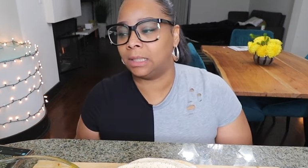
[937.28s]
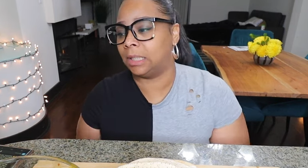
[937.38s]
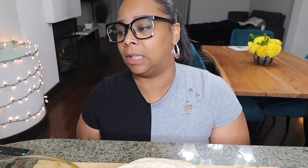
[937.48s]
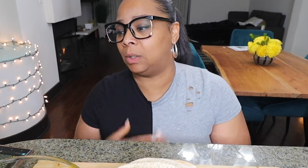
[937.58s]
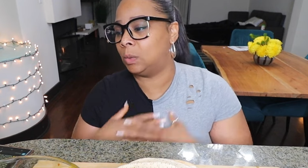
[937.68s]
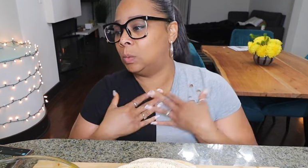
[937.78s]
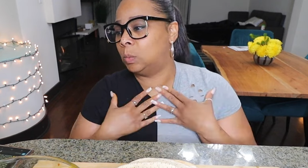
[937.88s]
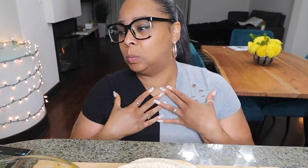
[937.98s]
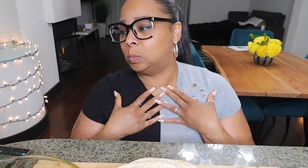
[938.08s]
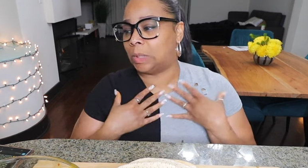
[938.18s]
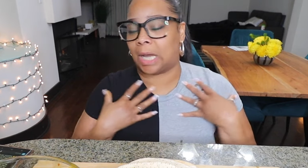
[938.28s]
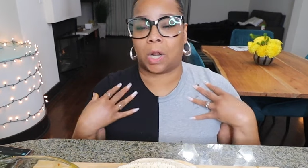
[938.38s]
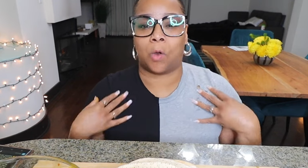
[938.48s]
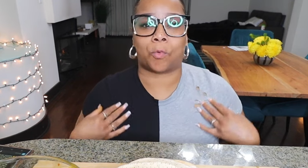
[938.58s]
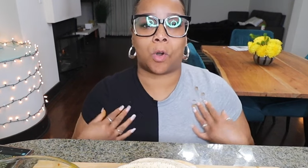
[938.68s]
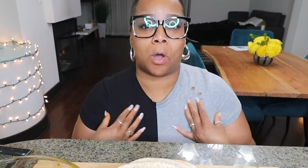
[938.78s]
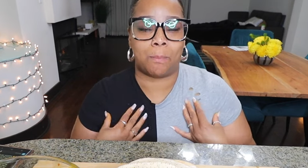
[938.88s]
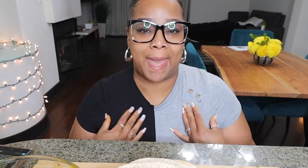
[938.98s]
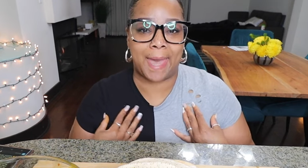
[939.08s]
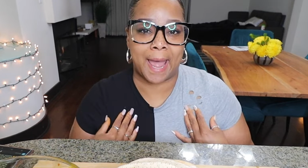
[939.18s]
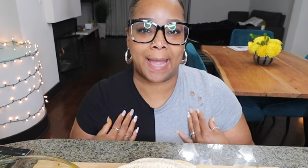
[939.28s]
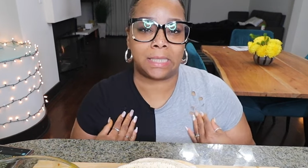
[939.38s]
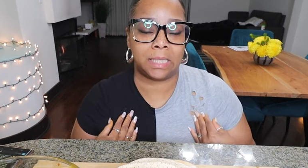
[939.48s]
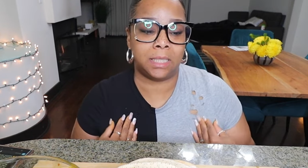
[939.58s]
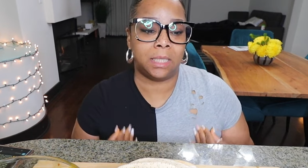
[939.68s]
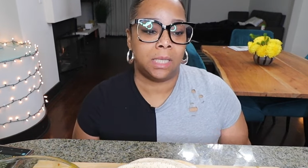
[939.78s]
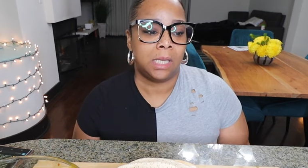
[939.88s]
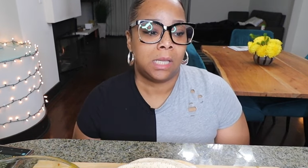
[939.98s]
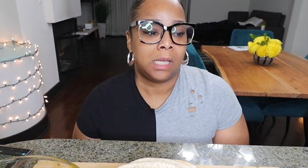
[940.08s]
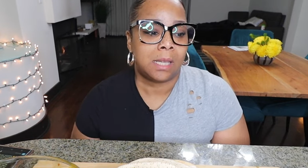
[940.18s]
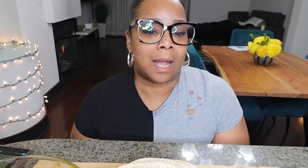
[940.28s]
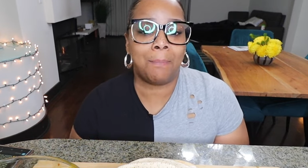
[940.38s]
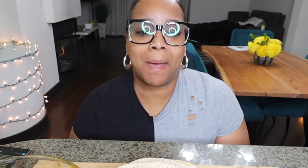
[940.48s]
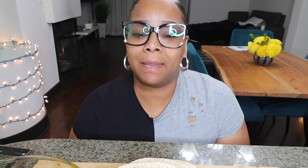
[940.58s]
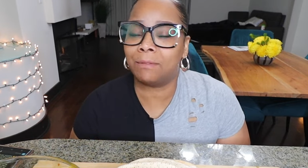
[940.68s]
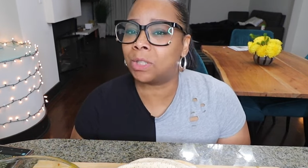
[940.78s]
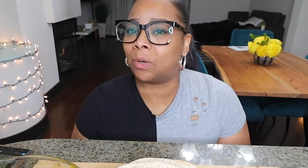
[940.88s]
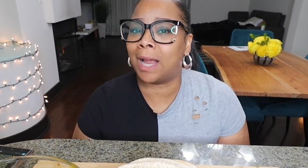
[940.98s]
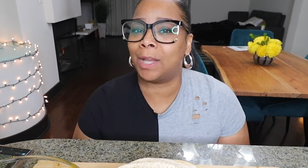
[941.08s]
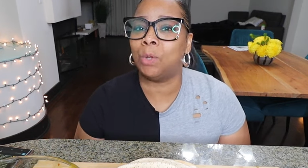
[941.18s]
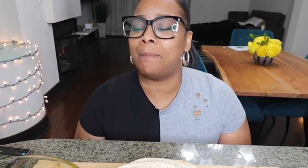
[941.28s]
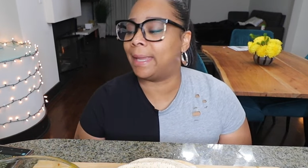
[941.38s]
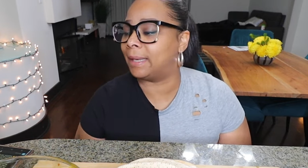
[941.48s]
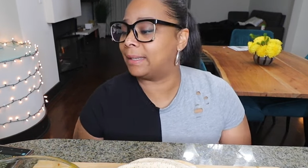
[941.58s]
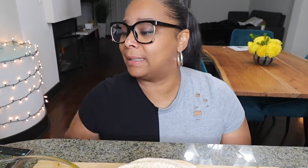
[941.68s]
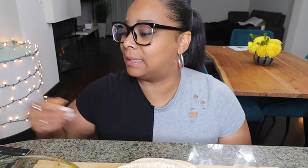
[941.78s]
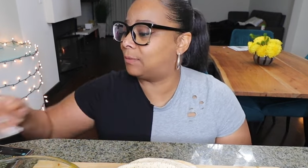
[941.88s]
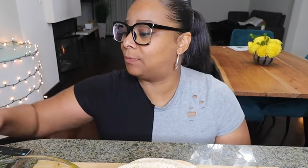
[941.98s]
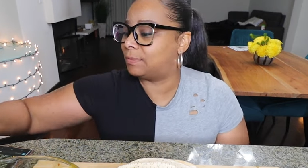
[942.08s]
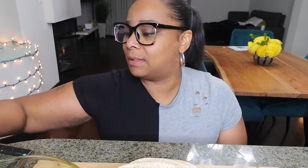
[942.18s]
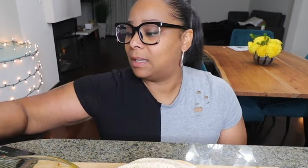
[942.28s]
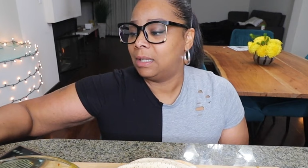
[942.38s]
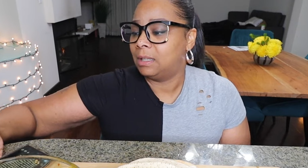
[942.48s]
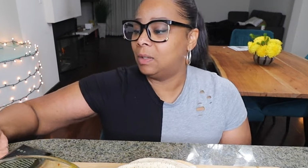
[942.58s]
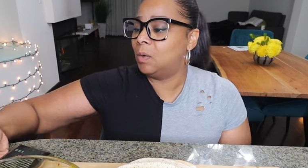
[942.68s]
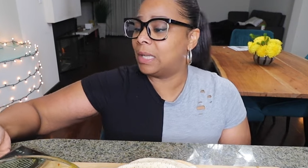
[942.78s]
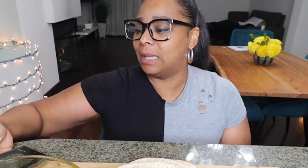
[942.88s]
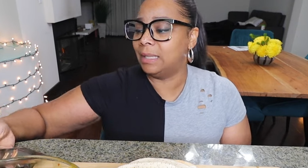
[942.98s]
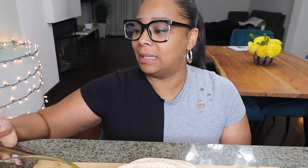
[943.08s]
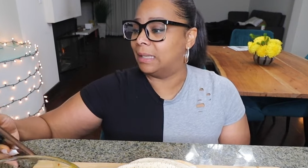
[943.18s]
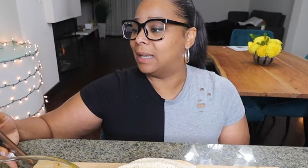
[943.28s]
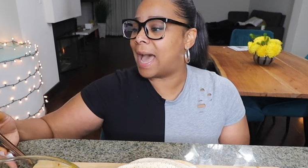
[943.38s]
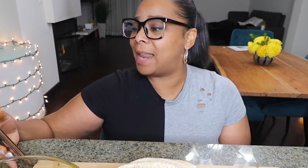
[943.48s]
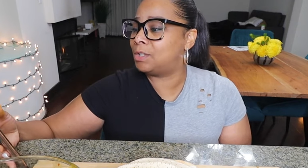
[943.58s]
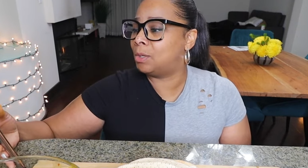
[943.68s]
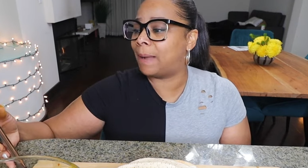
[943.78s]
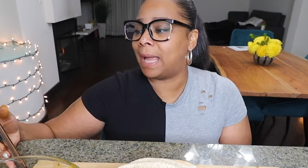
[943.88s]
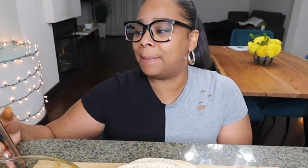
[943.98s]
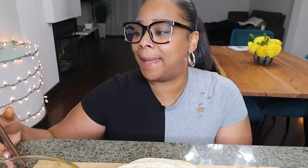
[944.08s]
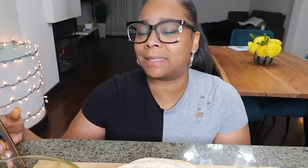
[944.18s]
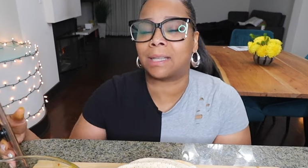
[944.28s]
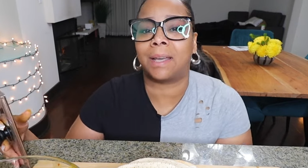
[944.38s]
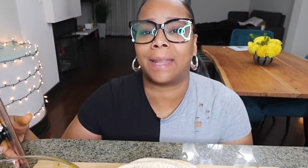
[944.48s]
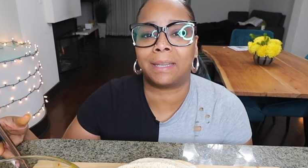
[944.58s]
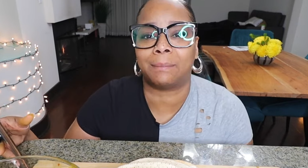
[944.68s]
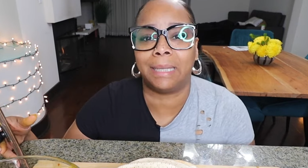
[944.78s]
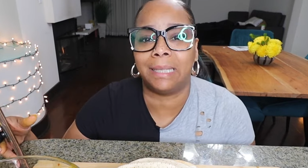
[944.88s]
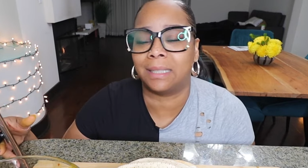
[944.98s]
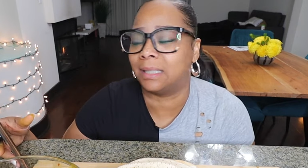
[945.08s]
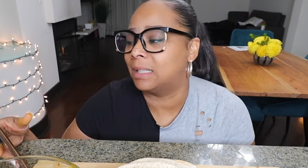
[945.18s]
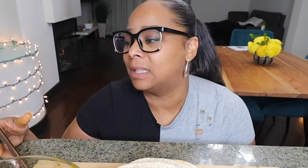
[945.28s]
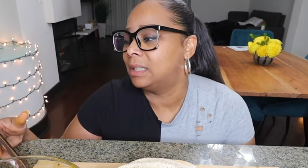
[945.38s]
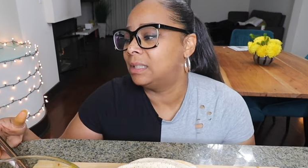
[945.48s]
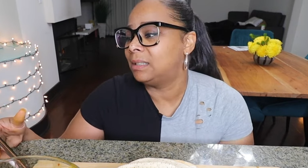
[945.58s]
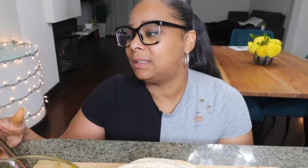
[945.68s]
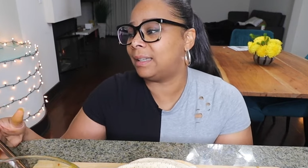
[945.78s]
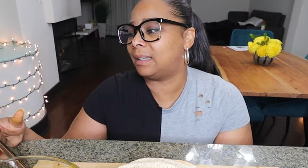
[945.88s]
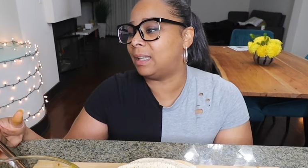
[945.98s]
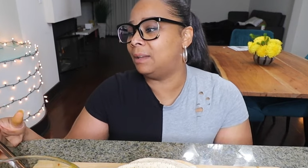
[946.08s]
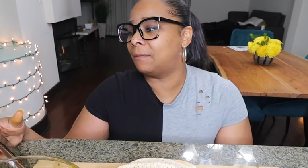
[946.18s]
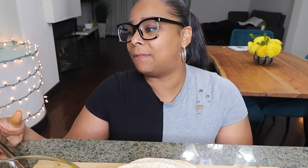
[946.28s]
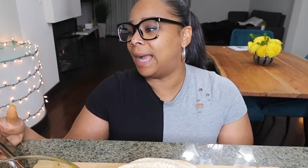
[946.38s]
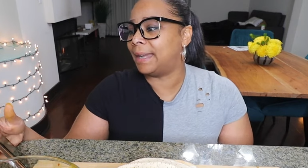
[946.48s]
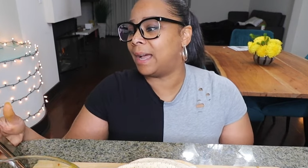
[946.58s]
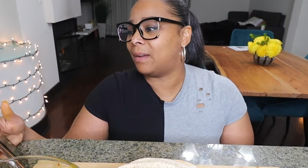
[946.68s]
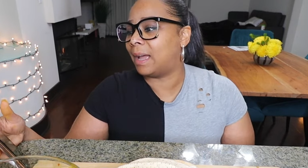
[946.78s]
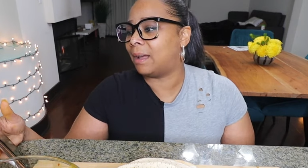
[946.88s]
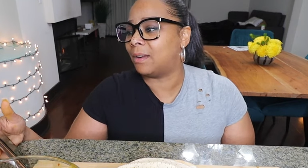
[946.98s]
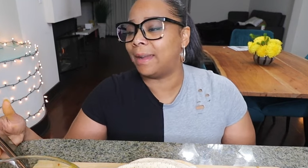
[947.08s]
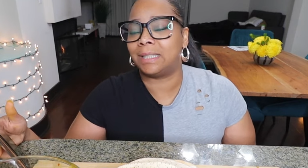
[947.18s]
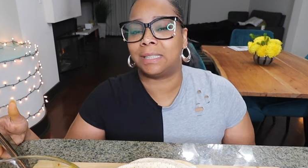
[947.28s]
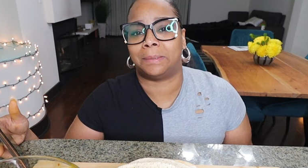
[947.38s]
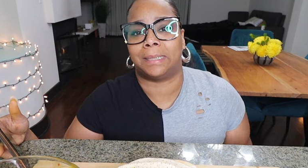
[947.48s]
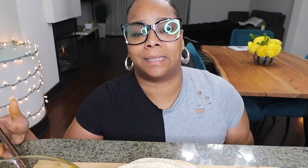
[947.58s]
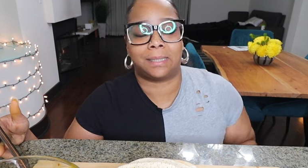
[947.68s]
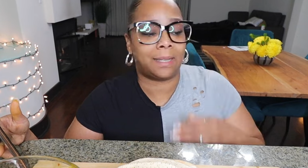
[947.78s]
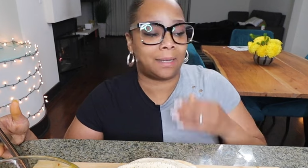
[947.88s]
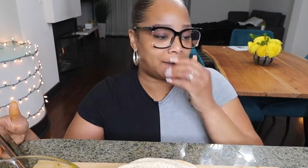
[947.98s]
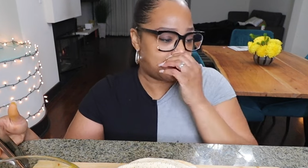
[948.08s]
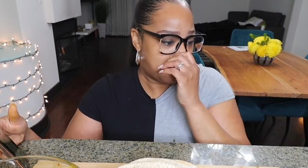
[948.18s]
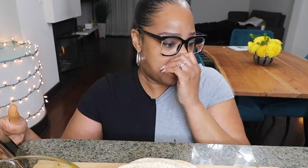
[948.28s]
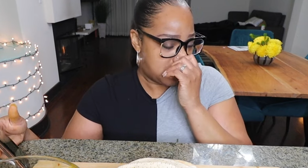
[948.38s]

and you got overall bad hygiene, I'm not even sure how you made it to. You good. How did you bypass all that in the beginning and even find out how great she was? That.